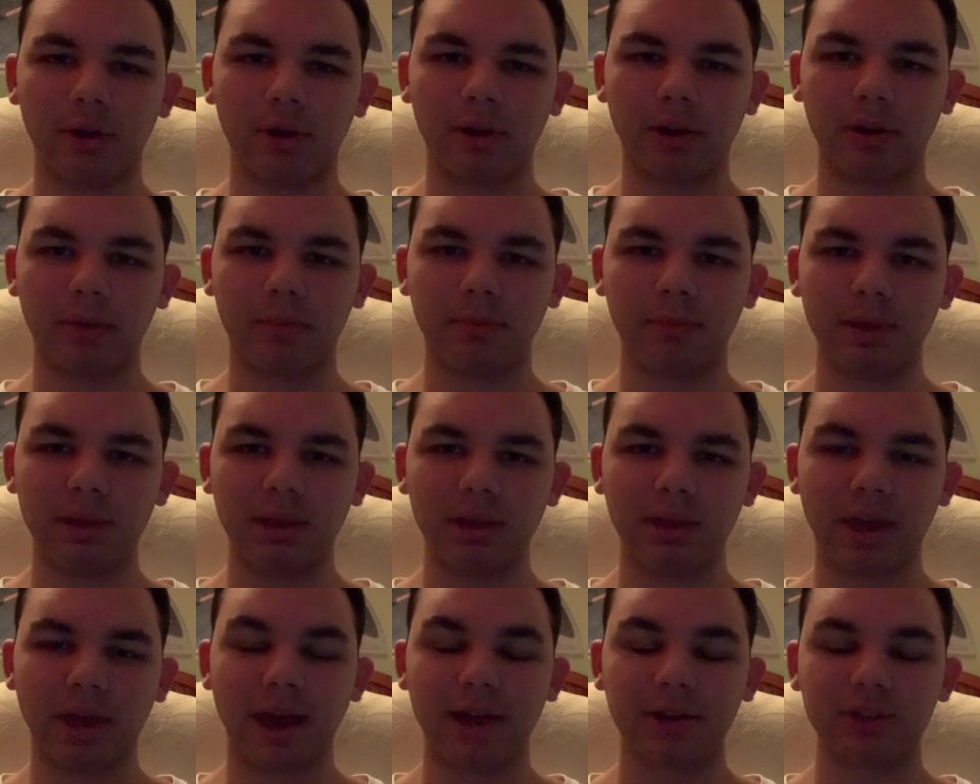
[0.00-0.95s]
going to
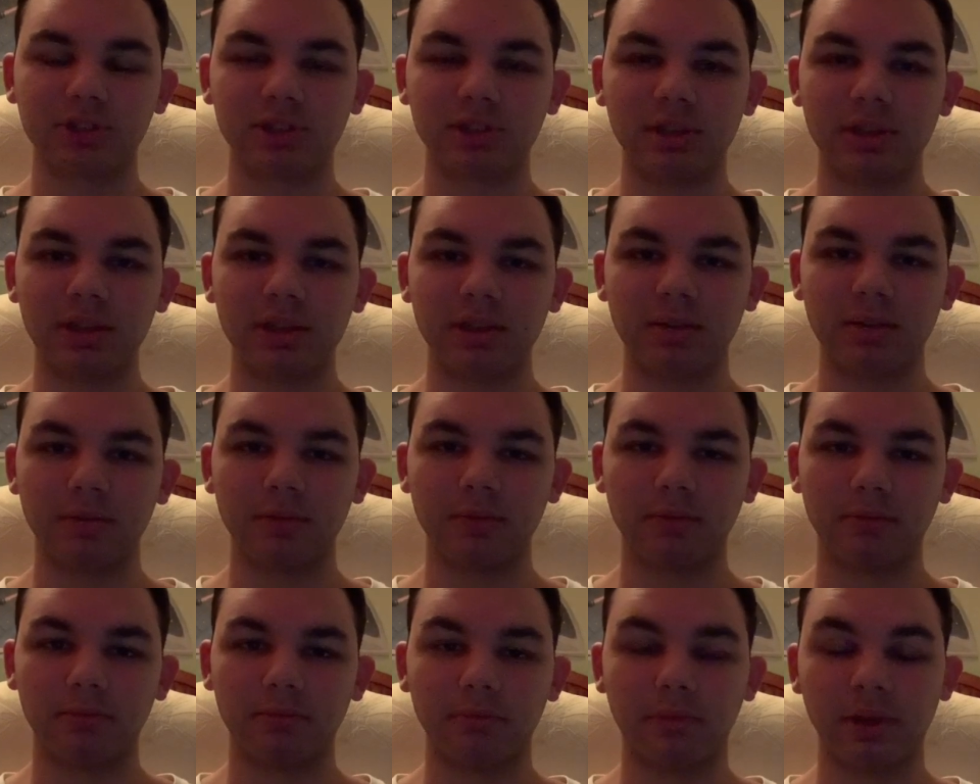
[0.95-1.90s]
be actually
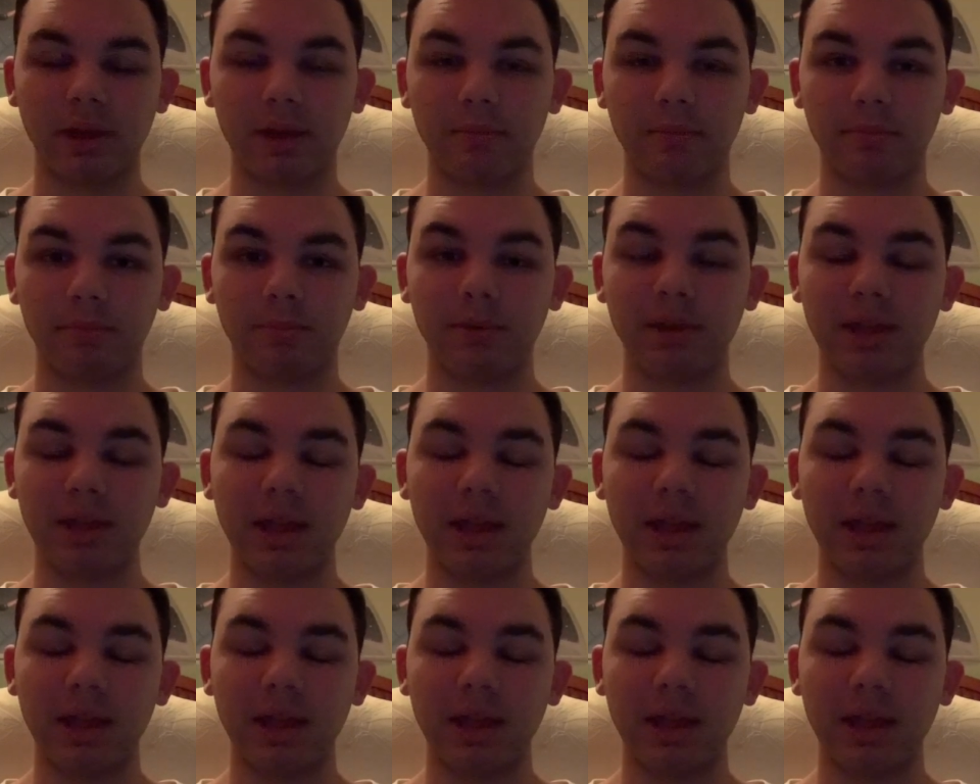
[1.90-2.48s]
be